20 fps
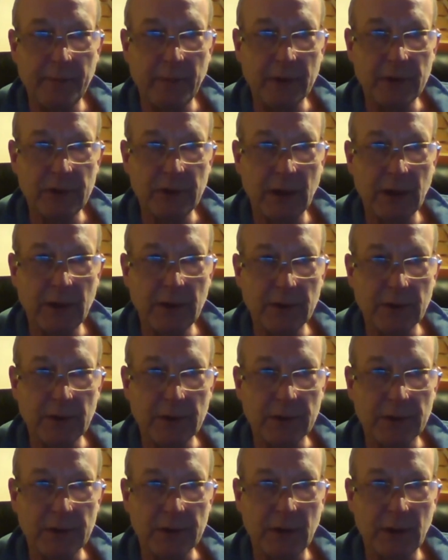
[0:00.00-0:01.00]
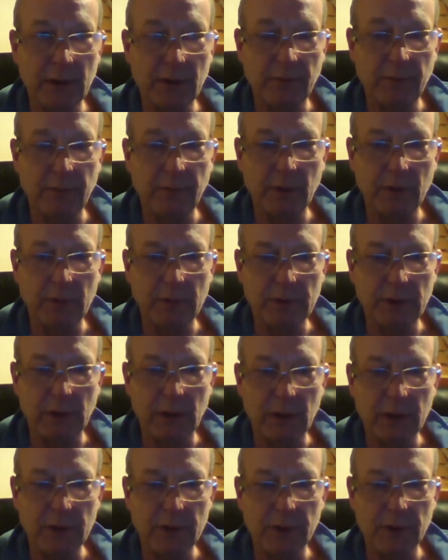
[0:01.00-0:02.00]
changes in the
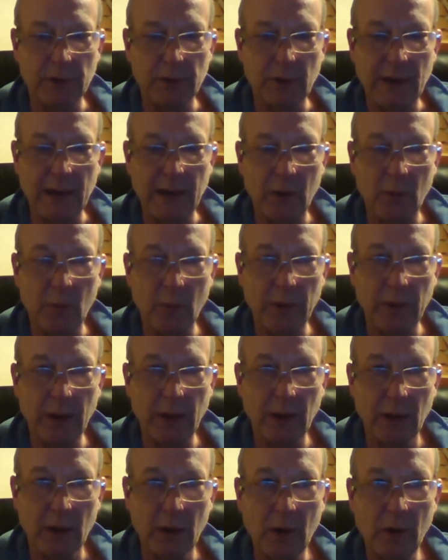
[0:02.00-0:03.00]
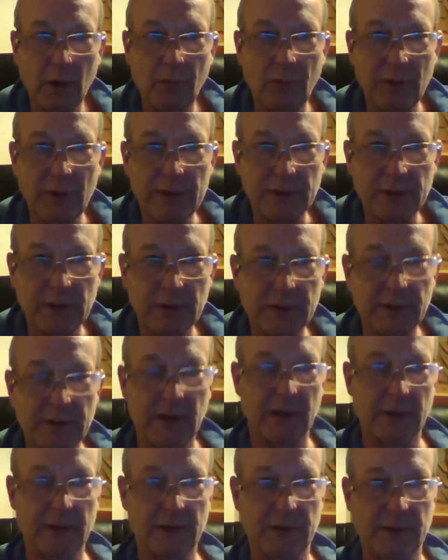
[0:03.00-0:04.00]
future to how we risk
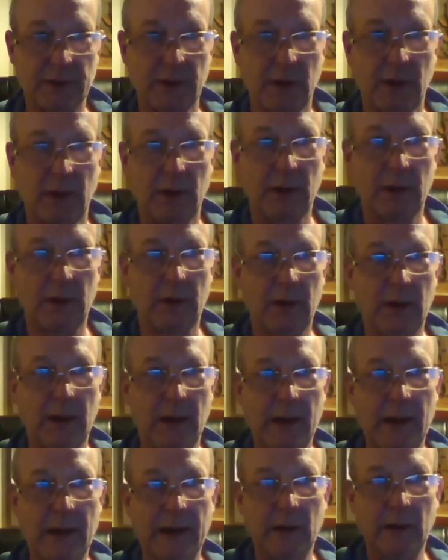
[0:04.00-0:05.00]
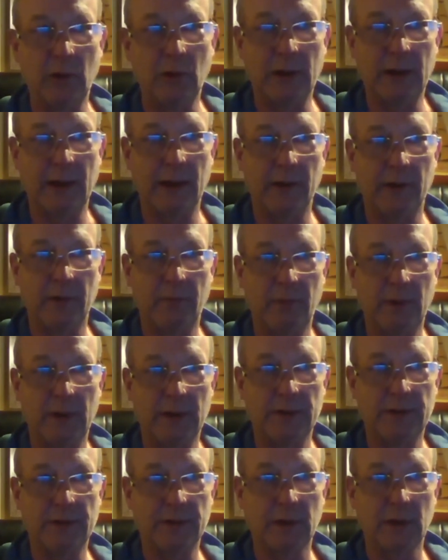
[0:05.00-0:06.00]
assess and look at the
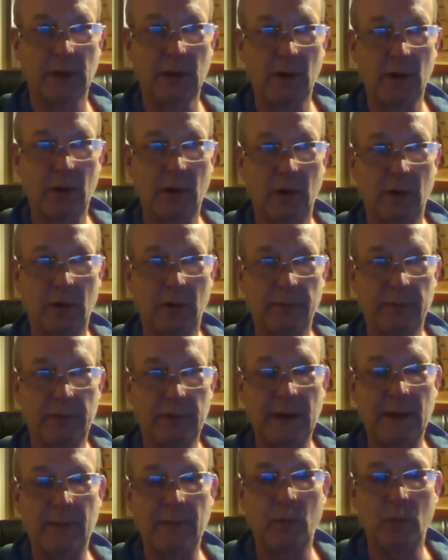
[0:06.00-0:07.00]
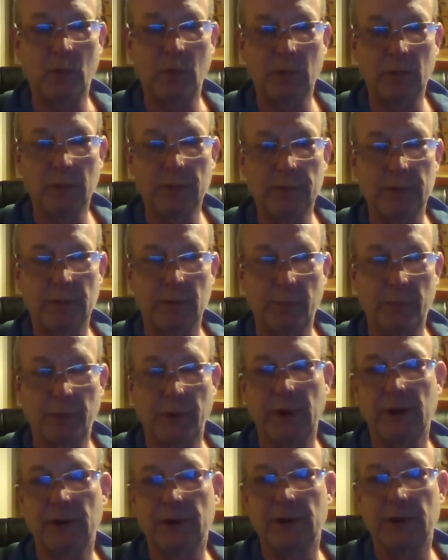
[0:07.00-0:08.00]
risk of dam walls
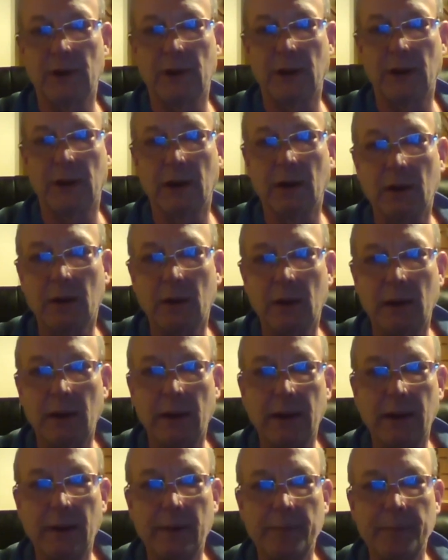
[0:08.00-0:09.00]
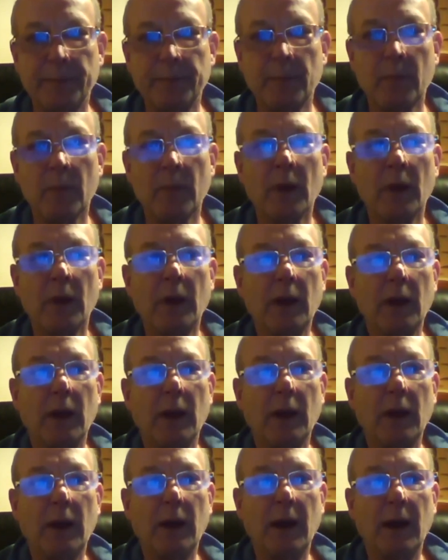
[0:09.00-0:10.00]
breaching. So
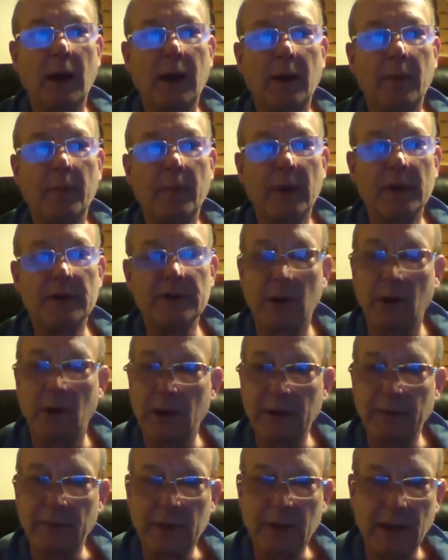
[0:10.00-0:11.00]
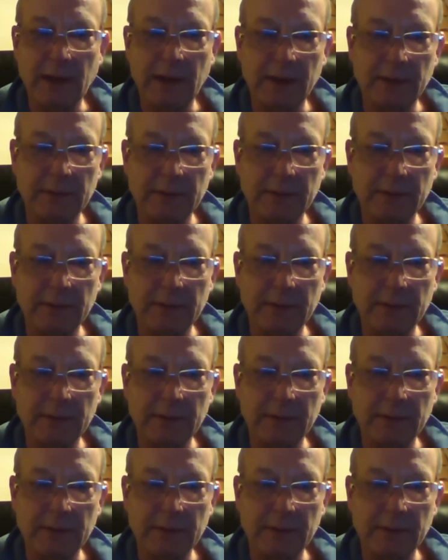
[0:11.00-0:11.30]
I'll leave it at that.